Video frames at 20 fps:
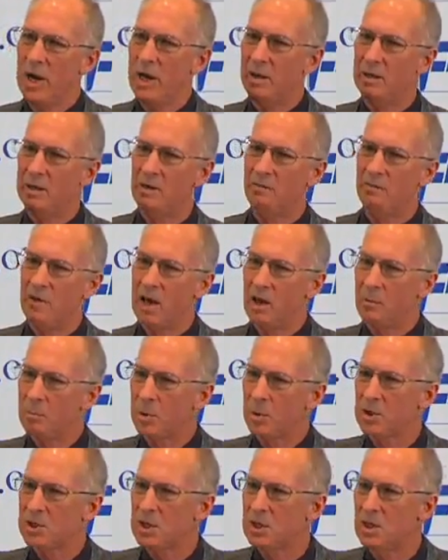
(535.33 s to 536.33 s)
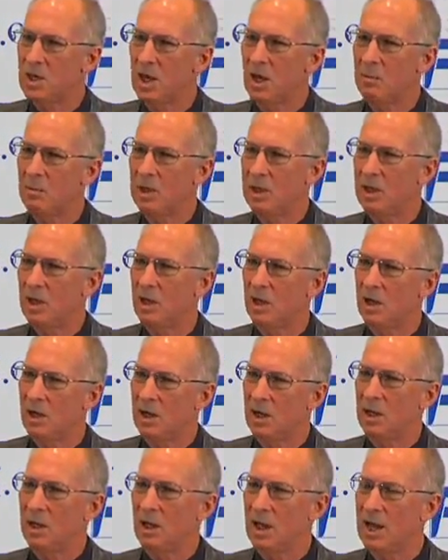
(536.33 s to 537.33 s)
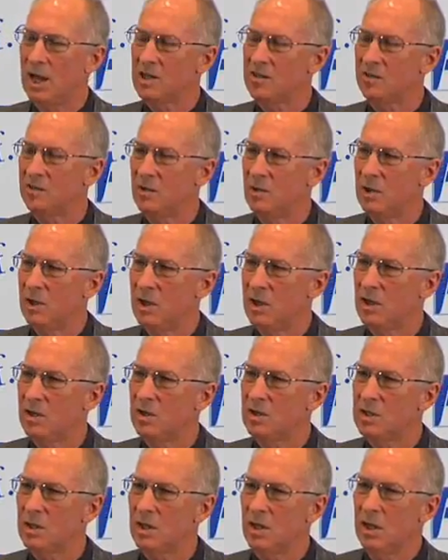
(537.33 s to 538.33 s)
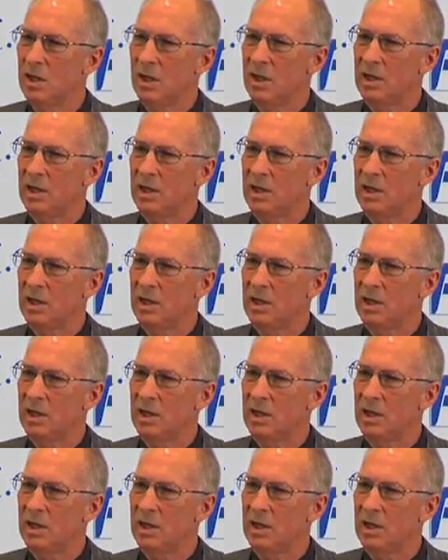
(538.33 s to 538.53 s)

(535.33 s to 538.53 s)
But developers had come in there in the last few years